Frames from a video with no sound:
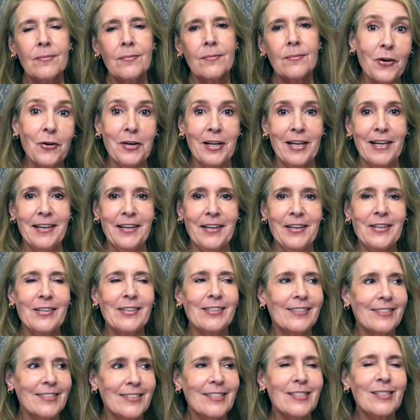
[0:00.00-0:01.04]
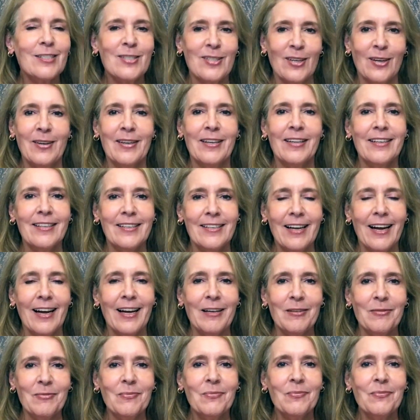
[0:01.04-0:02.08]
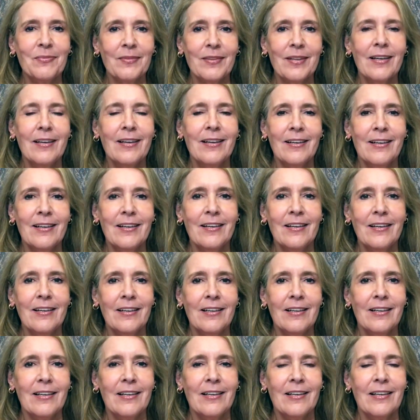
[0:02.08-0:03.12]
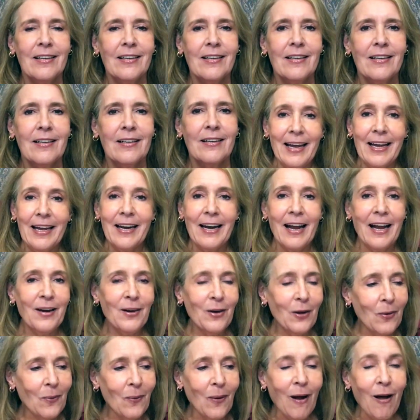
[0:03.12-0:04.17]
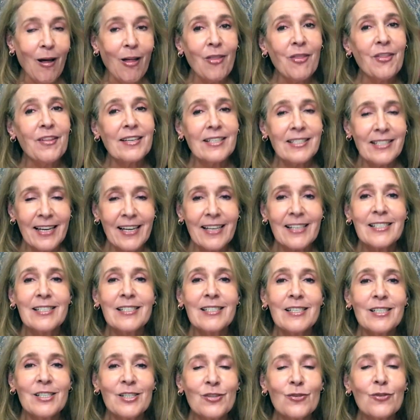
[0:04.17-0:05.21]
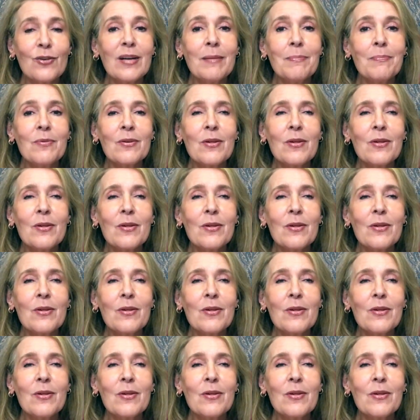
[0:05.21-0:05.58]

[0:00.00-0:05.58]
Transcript: 30 years started um, and I know all the ticks trip